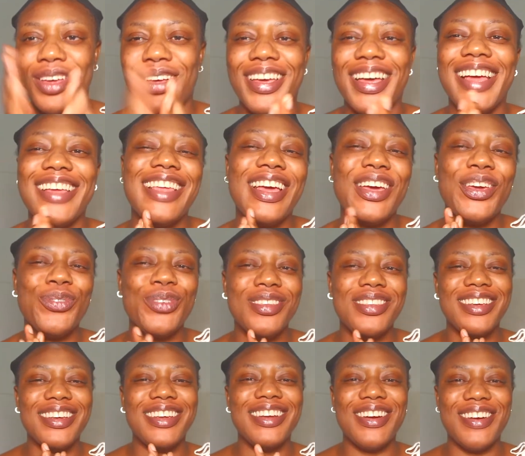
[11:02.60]
Yeah, thank you for
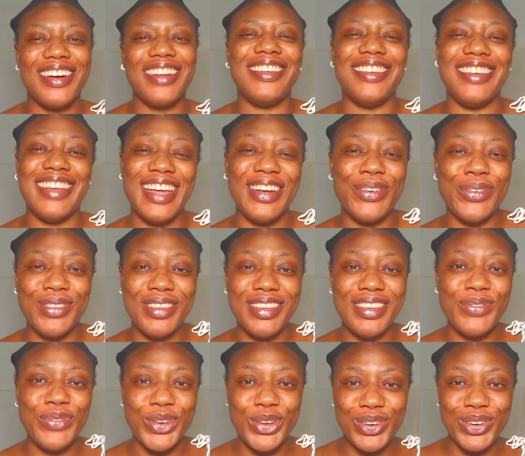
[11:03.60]
sticking around to the end of this
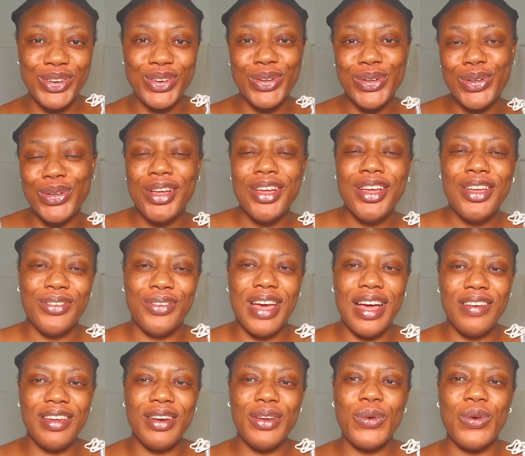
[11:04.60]
video. If you
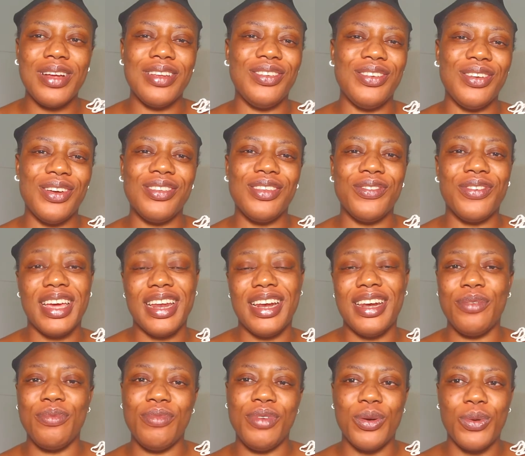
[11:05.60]
have any questions, don't forget to
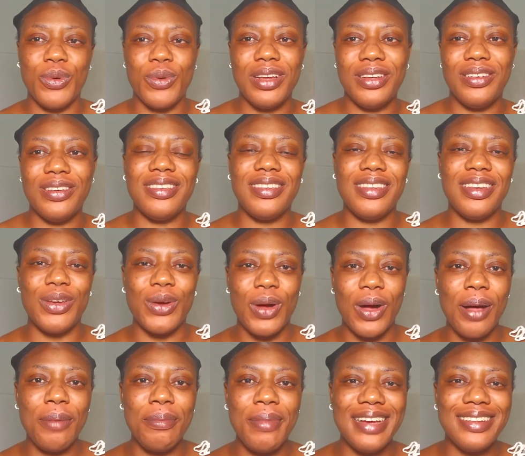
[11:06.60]
leave me your questions in the
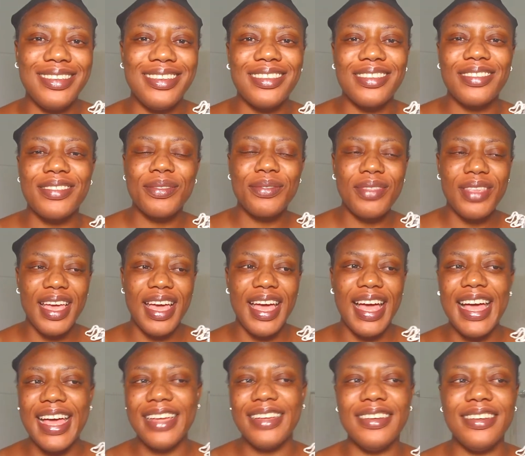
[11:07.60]
comments,
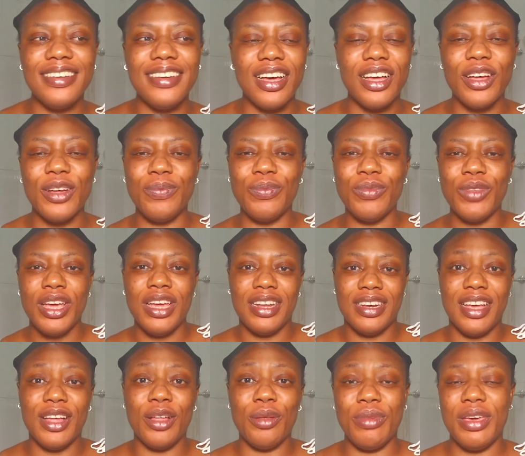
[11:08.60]
and
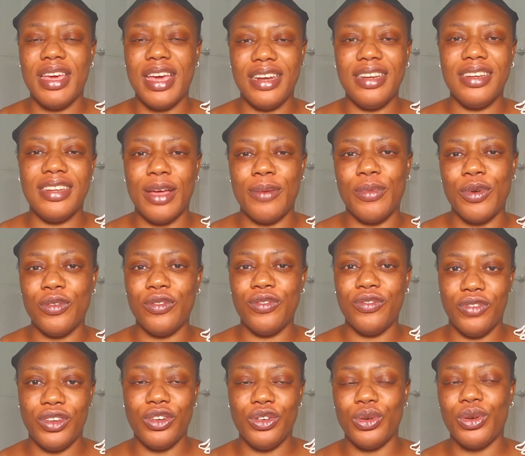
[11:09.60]
tell me any type of
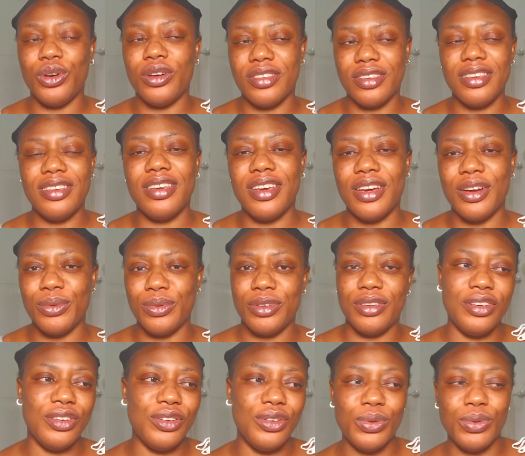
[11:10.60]
video or skincare
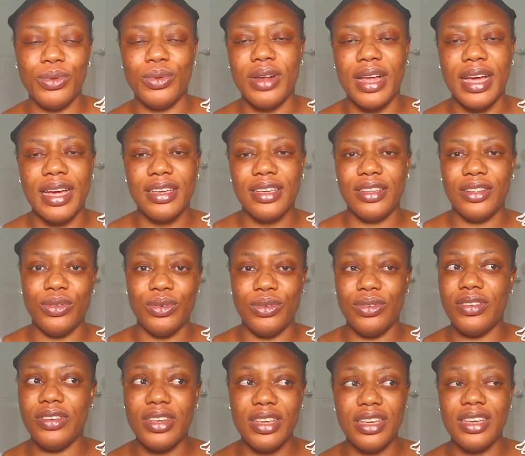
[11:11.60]
routine you would like to
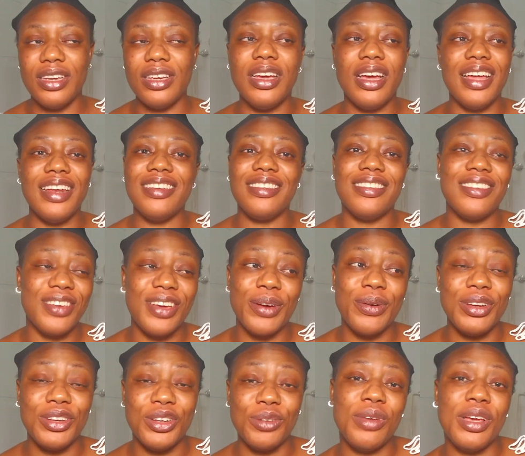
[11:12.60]
see, any skincare
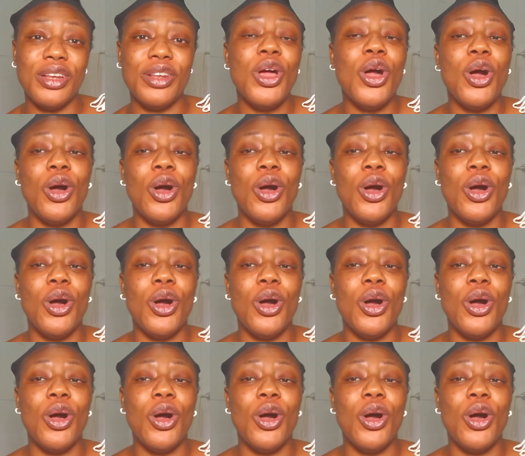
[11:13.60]
regimen,